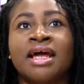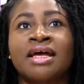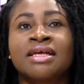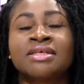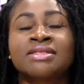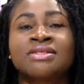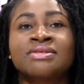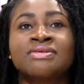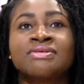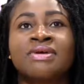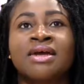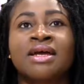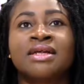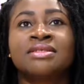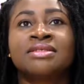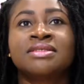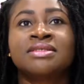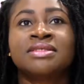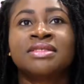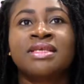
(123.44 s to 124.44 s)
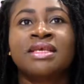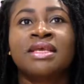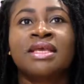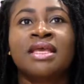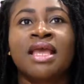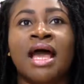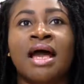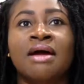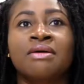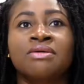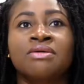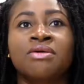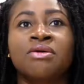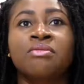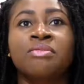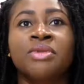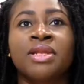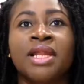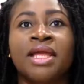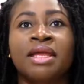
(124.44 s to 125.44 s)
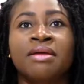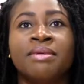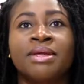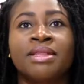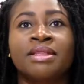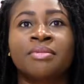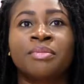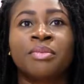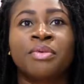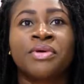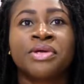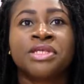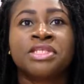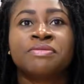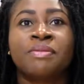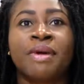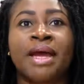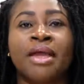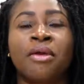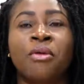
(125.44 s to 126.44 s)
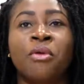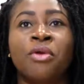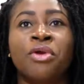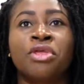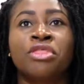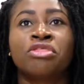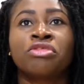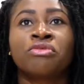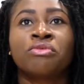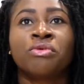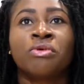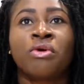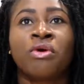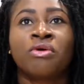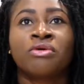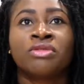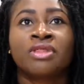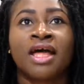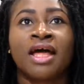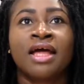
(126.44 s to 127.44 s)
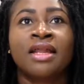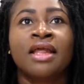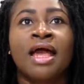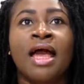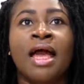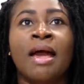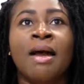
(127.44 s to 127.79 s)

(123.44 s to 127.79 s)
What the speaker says: as you can see, I will not belabor the point by going through all that,